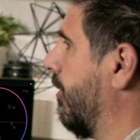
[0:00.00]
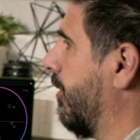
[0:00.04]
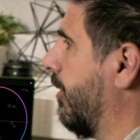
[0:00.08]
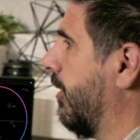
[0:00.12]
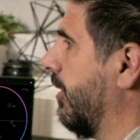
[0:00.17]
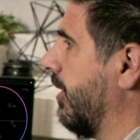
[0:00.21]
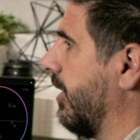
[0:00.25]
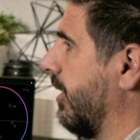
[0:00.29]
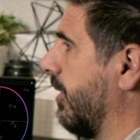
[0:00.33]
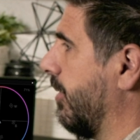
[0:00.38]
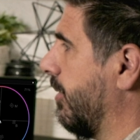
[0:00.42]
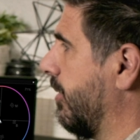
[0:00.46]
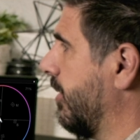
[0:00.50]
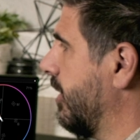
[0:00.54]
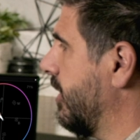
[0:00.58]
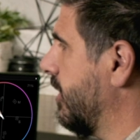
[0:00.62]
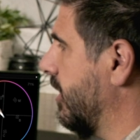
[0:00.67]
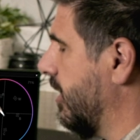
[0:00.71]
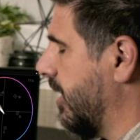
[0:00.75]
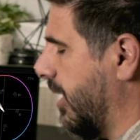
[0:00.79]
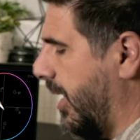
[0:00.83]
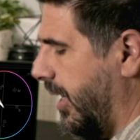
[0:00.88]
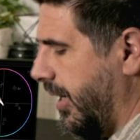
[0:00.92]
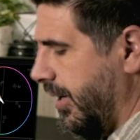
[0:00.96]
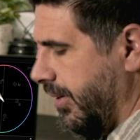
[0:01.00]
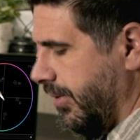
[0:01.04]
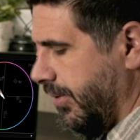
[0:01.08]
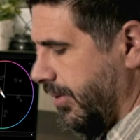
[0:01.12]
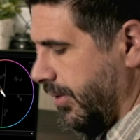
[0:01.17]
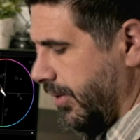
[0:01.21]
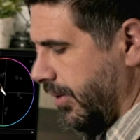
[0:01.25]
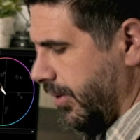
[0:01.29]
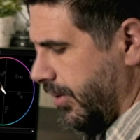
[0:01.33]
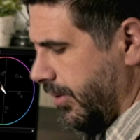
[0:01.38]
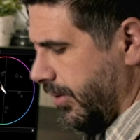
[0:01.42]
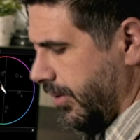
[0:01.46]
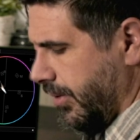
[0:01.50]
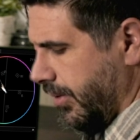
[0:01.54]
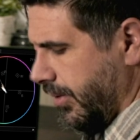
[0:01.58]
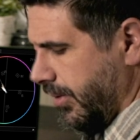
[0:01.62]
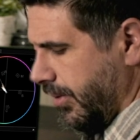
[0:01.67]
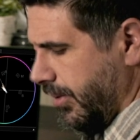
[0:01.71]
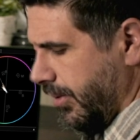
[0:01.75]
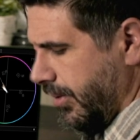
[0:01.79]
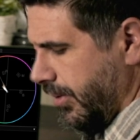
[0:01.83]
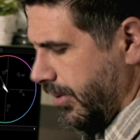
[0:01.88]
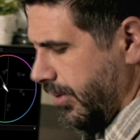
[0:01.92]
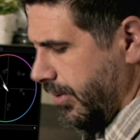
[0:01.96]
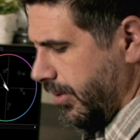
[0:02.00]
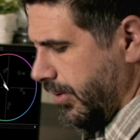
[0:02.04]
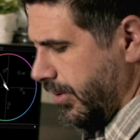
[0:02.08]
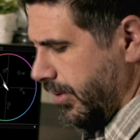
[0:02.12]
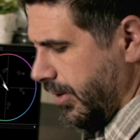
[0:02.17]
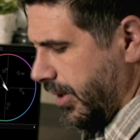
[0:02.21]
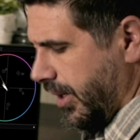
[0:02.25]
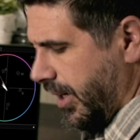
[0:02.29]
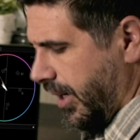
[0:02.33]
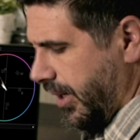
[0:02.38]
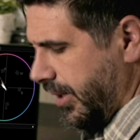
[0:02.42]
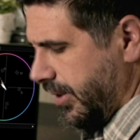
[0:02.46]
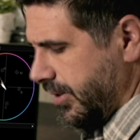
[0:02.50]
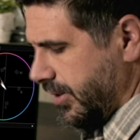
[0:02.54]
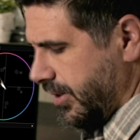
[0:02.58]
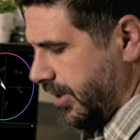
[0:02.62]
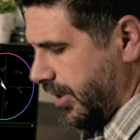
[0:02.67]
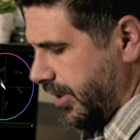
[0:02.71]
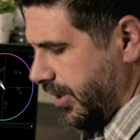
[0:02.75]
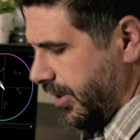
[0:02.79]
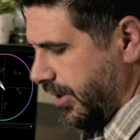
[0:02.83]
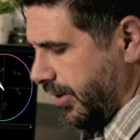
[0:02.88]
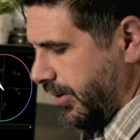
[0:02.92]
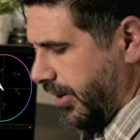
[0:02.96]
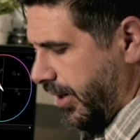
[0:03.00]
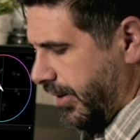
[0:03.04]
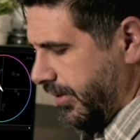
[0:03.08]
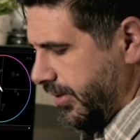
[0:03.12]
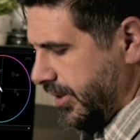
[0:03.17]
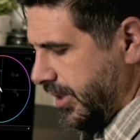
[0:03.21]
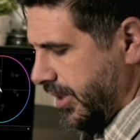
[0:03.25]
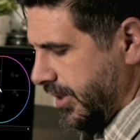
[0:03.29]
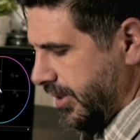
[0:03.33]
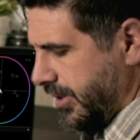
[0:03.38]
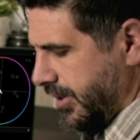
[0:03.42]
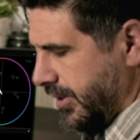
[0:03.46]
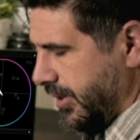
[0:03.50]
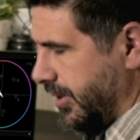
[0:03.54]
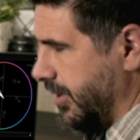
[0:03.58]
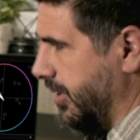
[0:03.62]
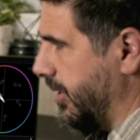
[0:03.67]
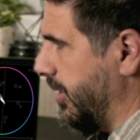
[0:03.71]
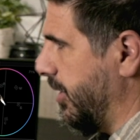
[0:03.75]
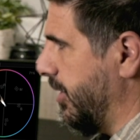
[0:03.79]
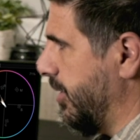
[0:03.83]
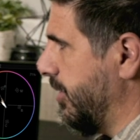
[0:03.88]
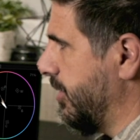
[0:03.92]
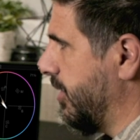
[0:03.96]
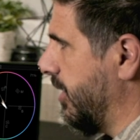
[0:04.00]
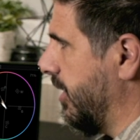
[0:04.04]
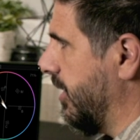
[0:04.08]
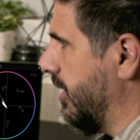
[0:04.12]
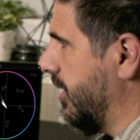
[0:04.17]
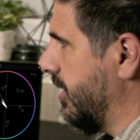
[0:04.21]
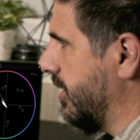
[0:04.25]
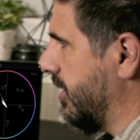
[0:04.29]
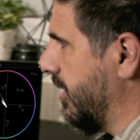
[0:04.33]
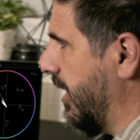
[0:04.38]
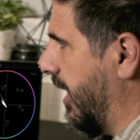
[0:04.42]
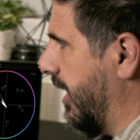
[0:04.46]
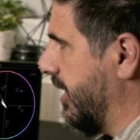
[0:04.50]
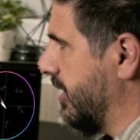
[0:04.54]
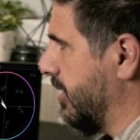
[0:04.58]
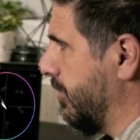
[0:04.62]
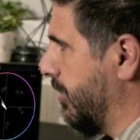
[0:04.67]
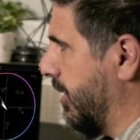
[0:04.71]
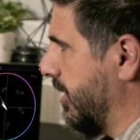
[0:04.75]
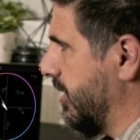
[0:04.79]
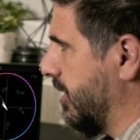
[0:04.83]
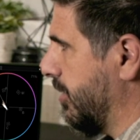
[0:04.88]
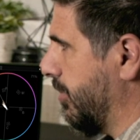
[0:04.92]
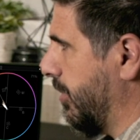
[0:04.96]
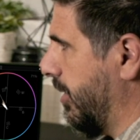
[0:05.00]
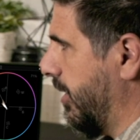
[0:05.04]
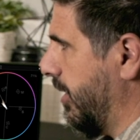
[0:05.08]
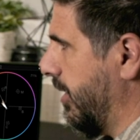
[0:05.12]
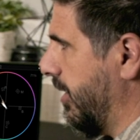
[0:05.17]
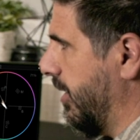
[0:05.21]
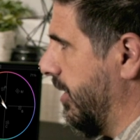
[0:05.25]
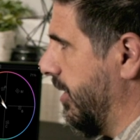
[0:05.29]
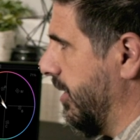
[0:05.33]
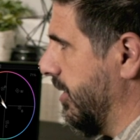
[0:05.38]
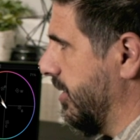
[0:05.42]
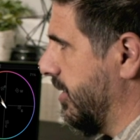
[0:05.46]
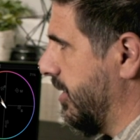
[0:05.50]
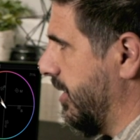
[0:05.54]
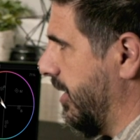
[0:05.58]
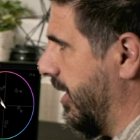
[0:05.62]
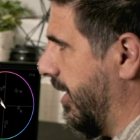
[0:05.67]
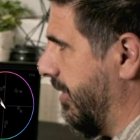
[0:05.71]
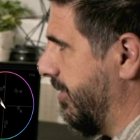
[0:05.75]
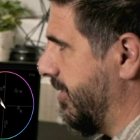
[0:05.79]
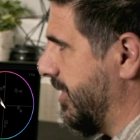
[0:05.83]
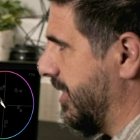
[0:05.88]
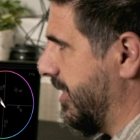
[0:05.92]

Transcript: for. The reason I've kind of started to gravitate to using this as my split, and you can see I've